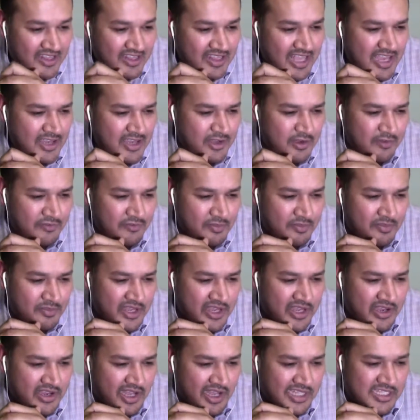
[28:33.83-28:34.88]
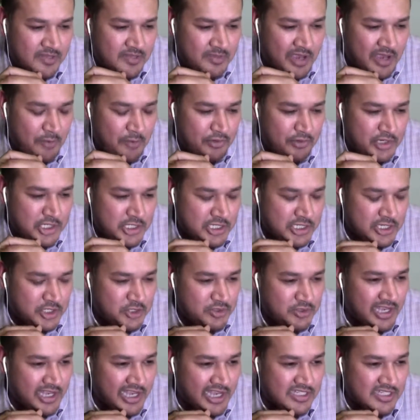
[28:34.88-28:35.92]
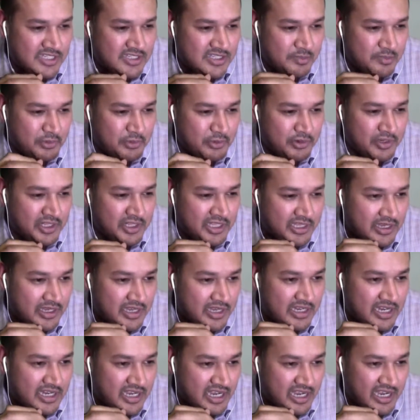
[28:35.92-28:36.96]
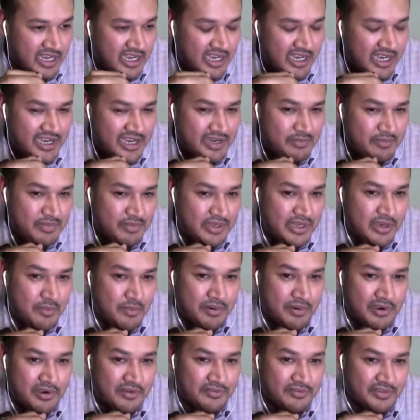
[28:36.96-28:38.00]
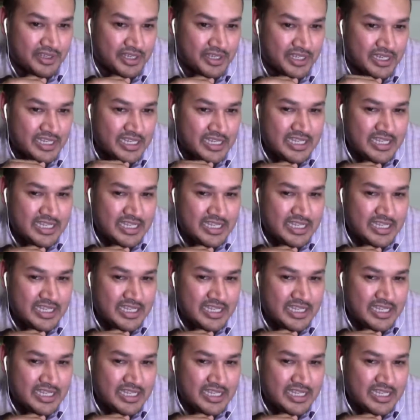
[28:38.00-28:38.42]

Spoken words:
Thank you for being awesome. I appreciate you guys supporting and being a part of it.